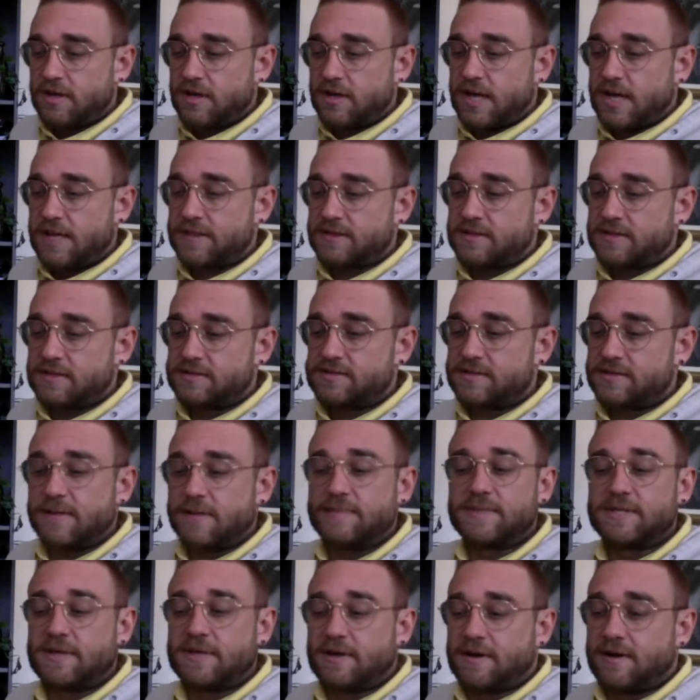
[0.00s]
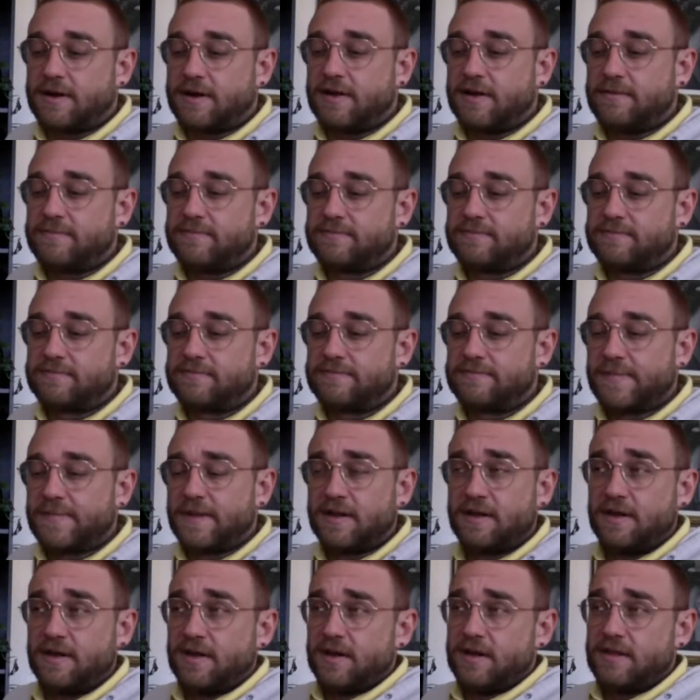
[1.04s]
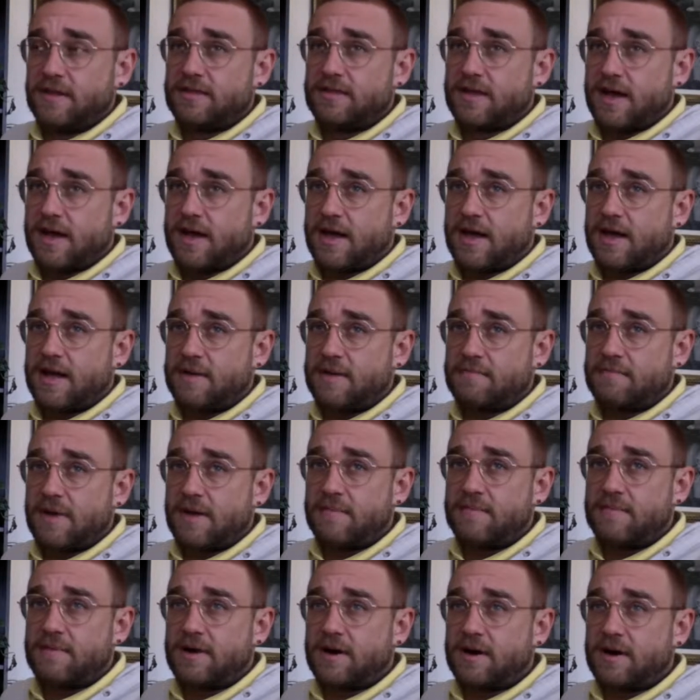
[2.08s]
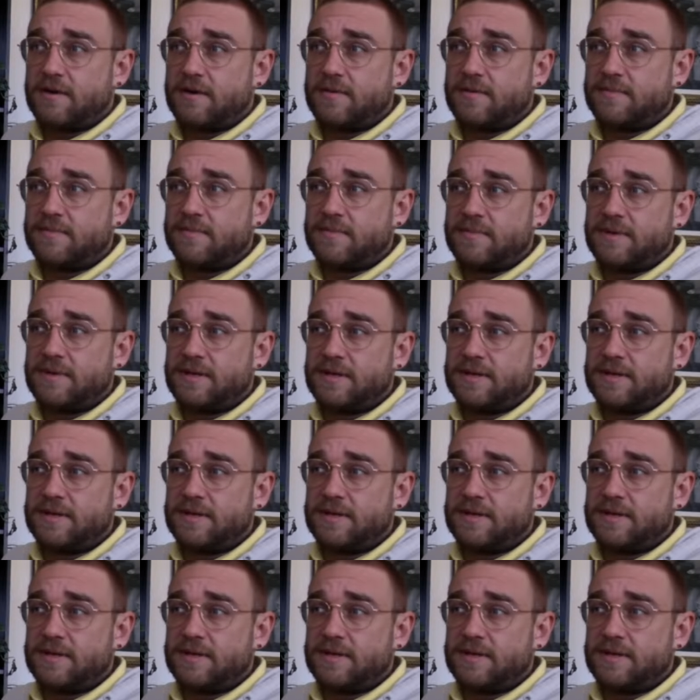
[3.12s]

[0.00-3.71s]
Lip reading: at the same time that my mom